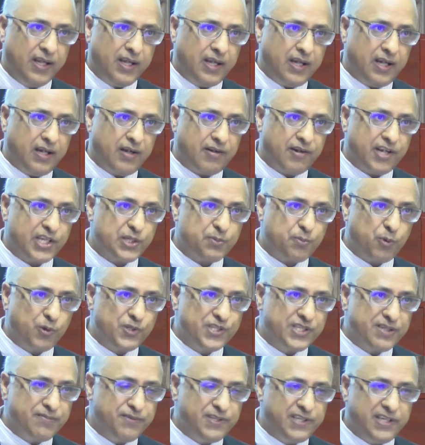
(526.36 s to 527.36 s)

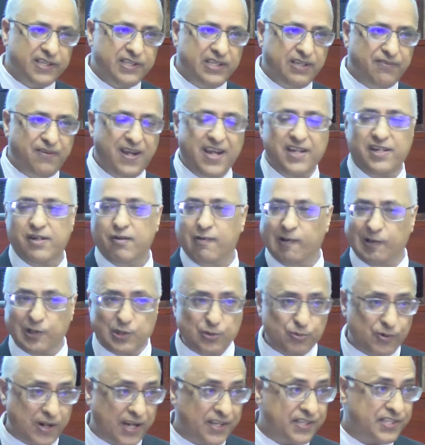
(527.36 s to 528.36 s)
responsibility debate
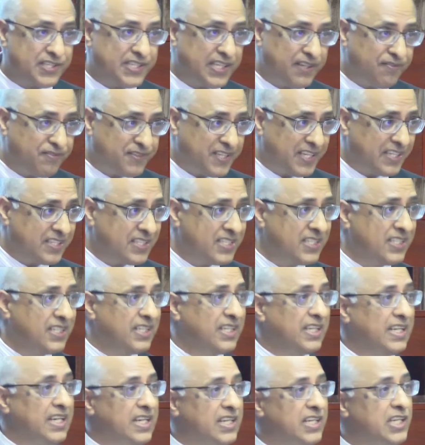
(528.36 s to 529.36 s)
also has shifted
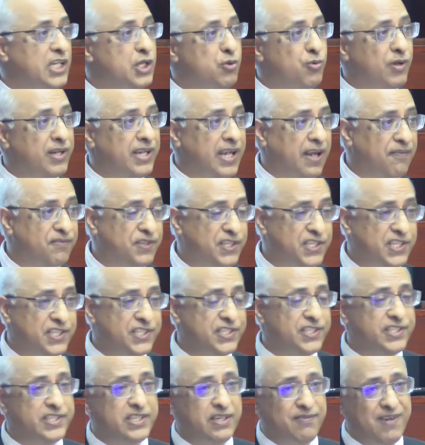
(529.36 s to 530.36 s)
in UN
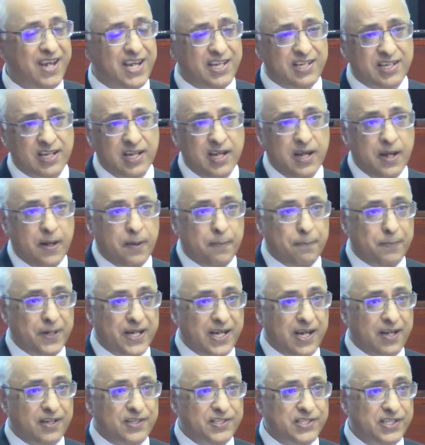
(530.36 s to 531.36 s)
FCCC debate,
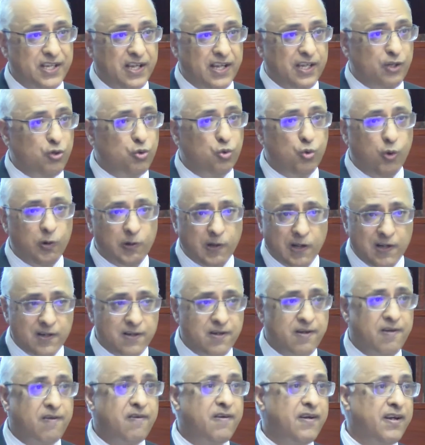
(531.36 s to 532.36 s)
because no
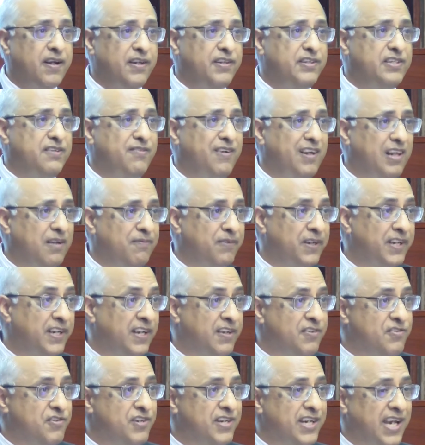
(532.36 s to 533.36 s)
longer developing
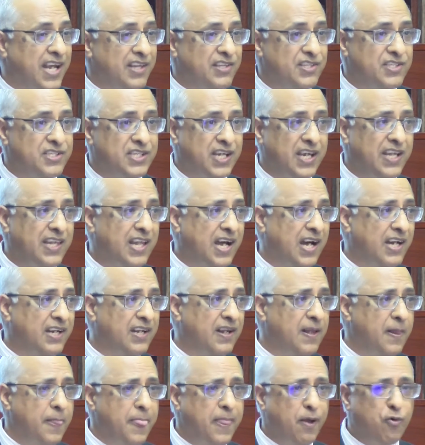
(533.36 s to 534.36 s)
country can say that
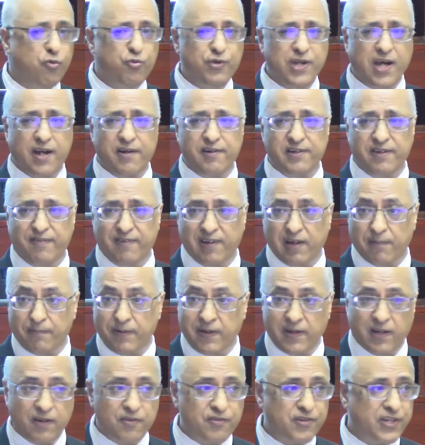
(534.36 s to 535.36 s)
we are
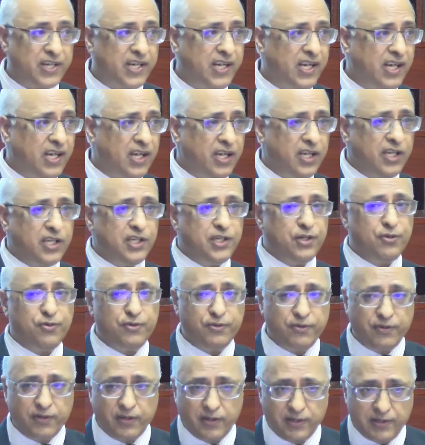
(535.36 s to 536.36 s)
developing country,
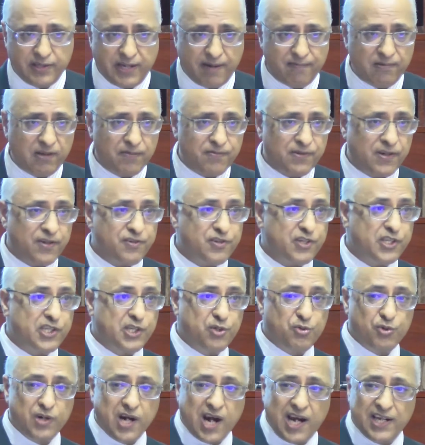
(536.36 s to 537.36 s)
you developed countries,
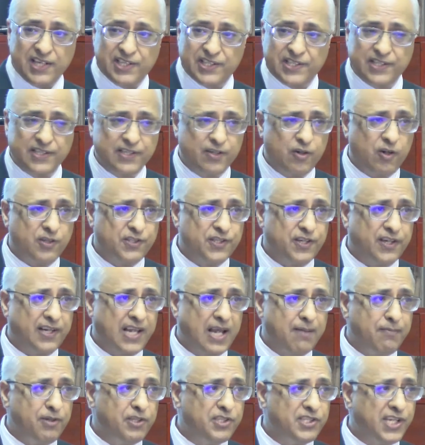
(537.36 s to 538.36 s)
you guys cause a
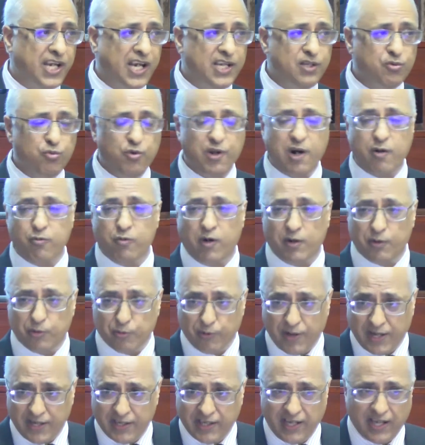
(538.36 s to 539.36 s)
climate change, we don't want to do
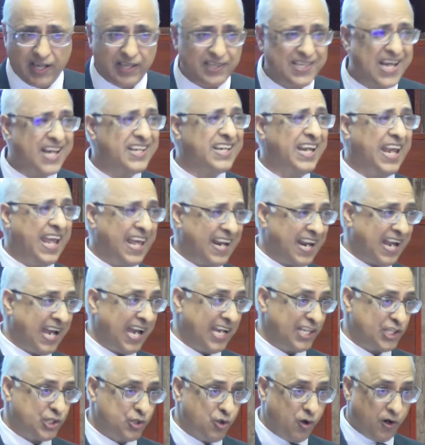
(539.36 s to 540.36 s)
anything. That era
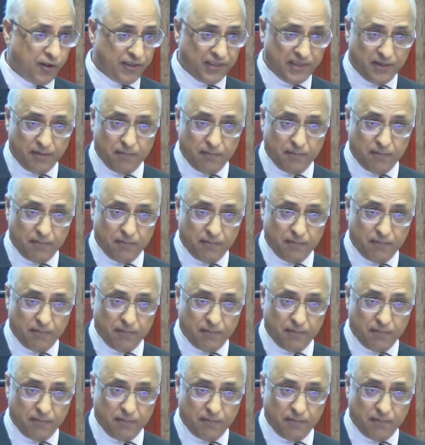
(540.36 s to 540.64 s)
has gone,